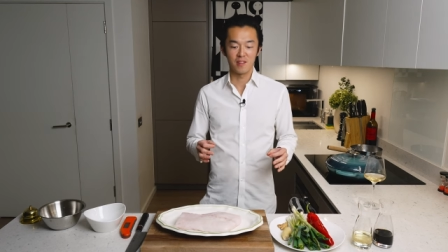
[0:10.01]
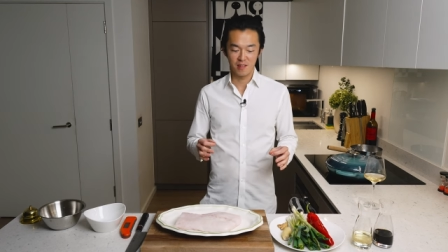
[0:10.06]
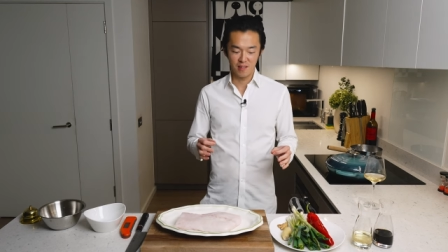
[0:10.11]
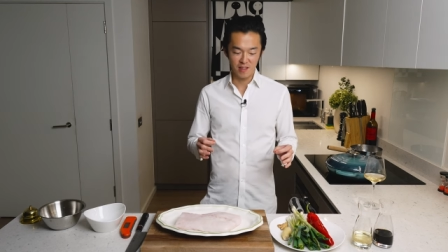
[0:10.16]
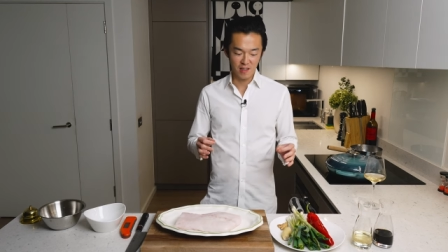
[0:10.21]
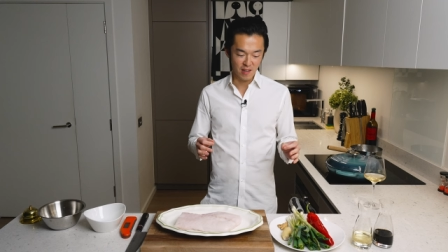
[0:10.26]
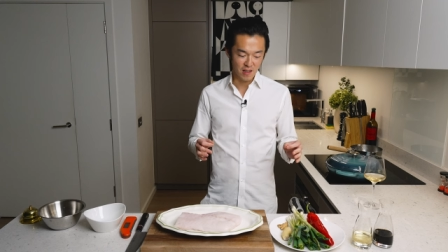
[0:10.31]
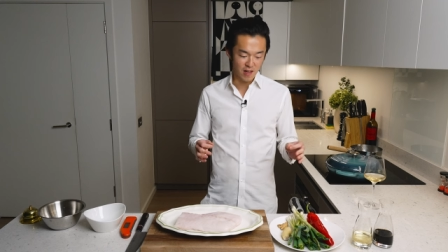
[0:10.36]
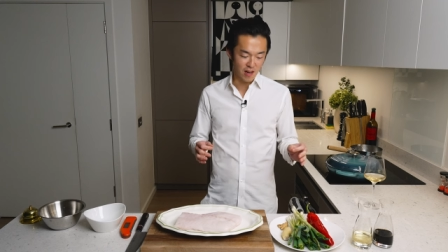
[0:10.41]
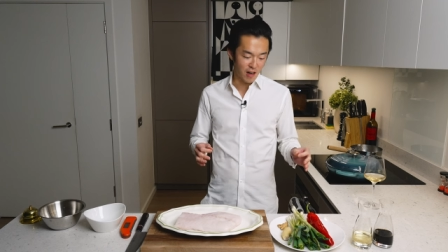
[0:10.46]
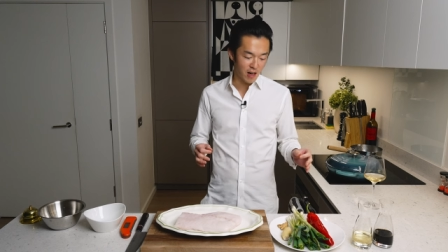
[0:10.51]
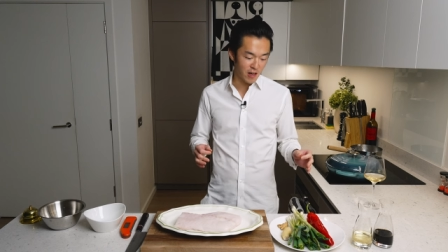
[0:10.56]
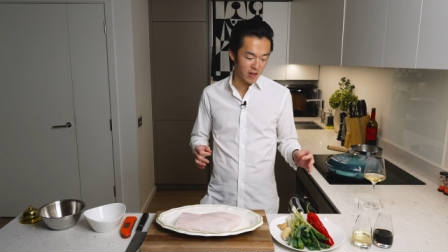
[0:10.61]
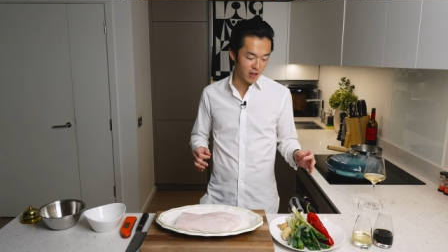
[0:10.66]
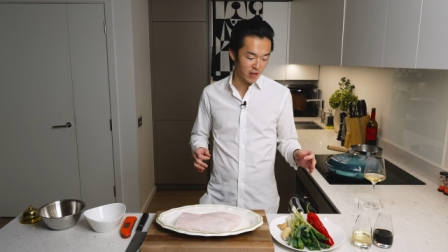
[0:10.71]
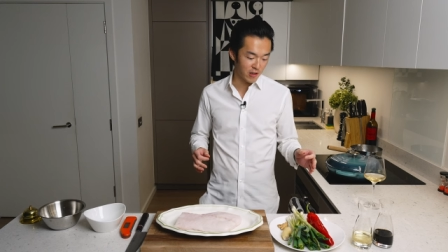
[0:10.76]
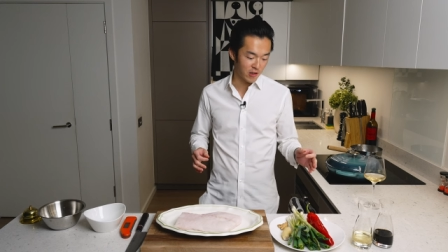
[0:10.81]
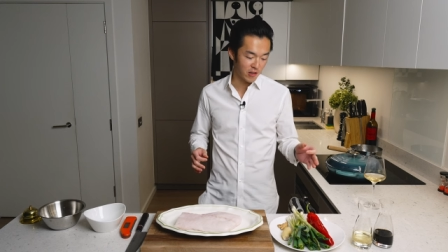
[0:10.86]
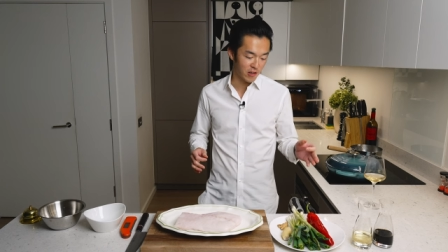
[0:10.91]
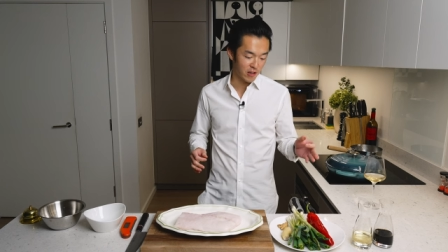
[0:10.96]
The
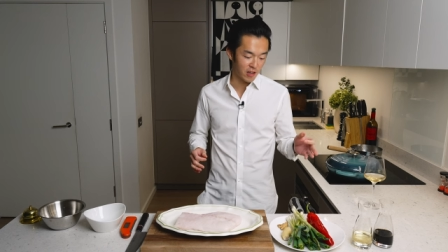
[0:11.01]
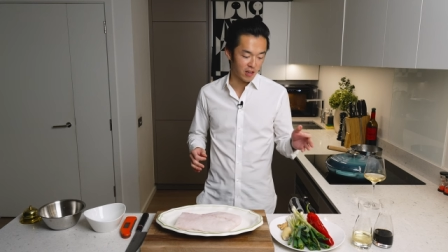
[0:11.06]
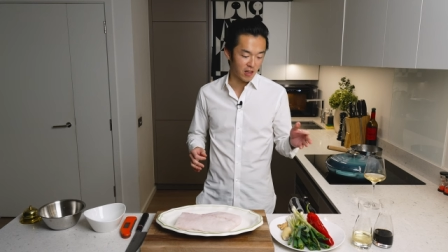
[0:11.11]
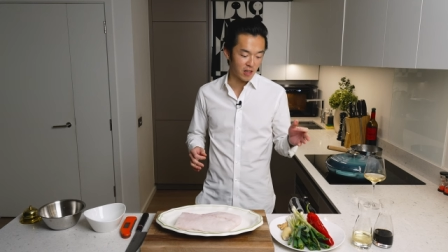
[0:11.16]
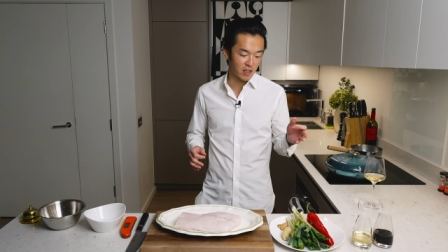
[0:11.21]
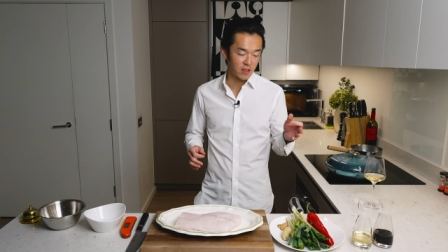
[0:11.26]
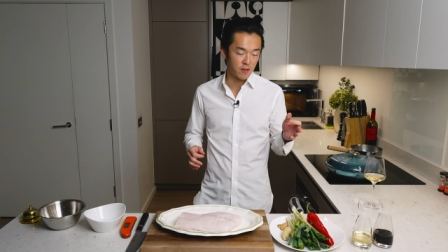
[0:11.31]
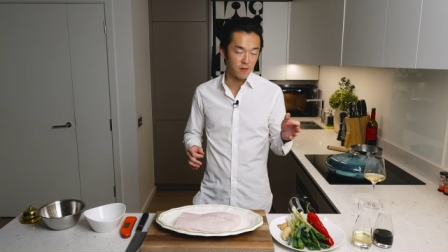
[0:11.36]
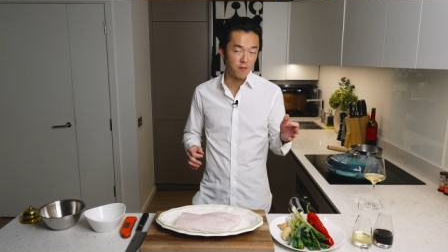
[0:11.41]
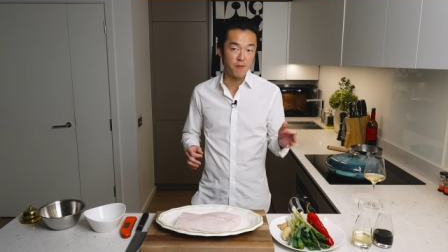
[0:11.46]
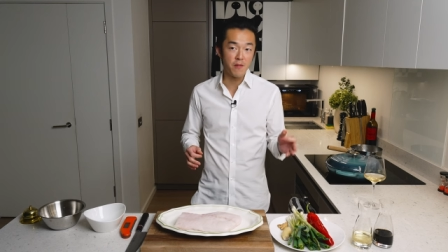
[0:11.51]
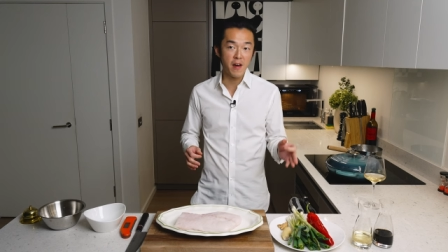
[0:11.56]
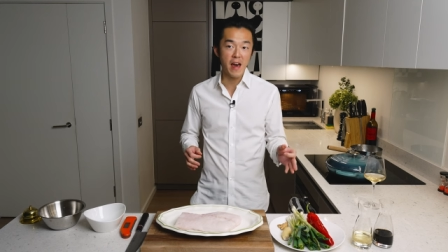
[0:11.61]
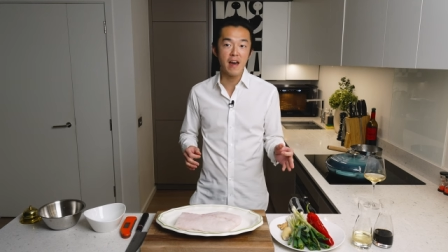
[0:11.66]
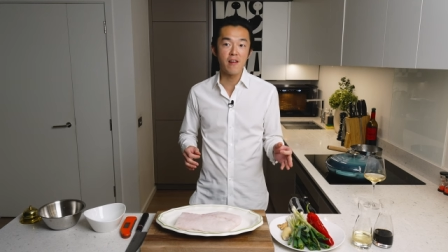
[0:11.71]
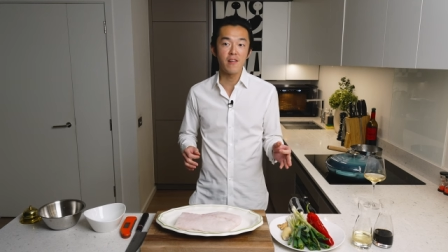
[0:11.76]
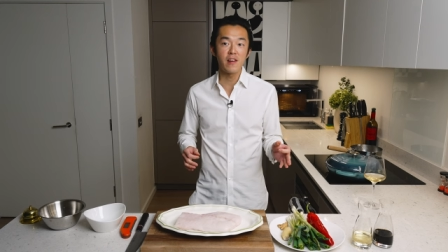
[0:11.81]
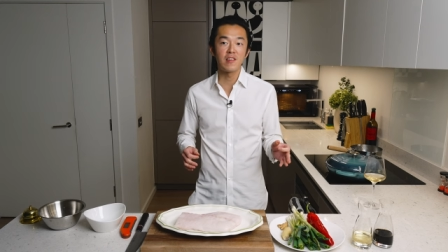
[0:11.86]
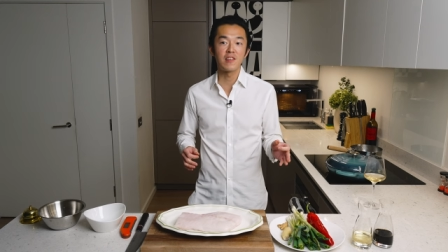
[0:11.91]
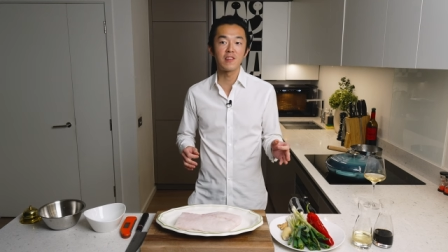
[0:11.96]
garnish is
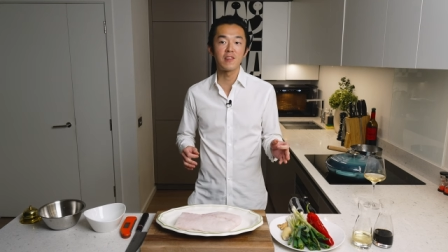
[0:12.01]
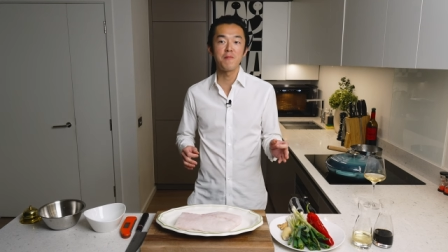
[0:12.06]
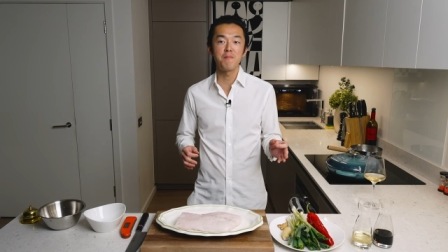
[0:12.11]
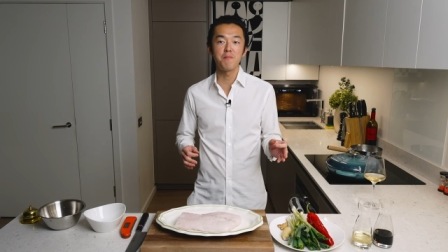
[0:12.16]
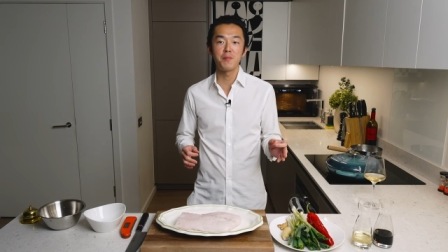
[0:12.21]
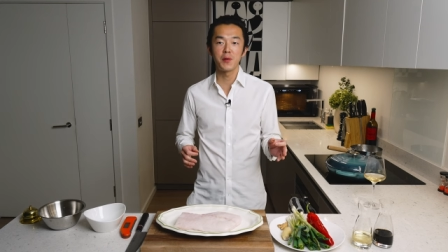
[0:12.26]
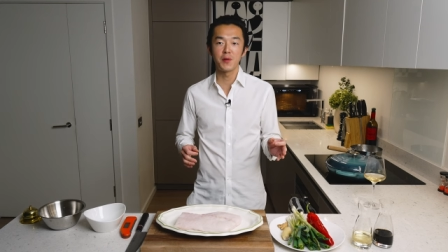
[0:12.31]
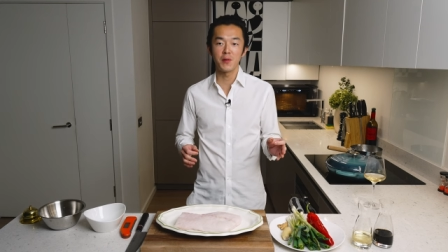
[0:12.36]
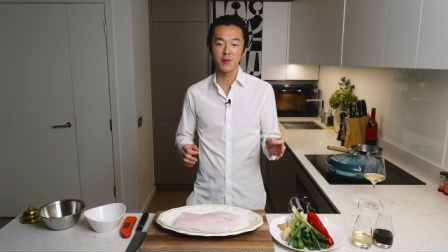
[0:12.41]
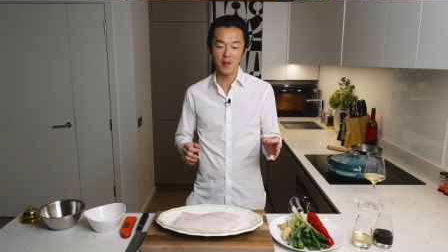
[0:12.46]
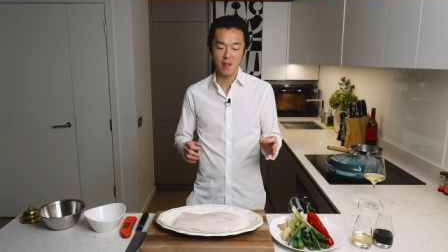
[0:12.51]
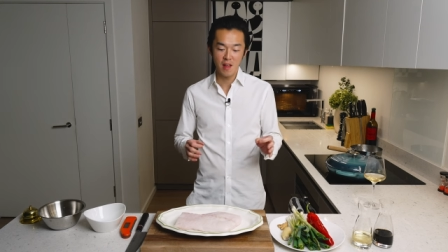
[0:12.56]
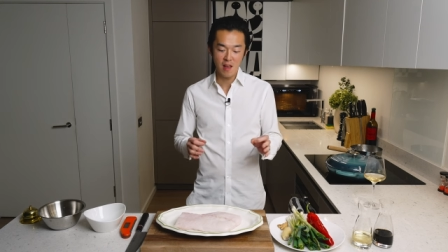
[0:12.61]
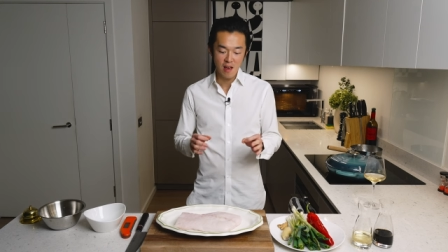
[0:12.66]
very simple,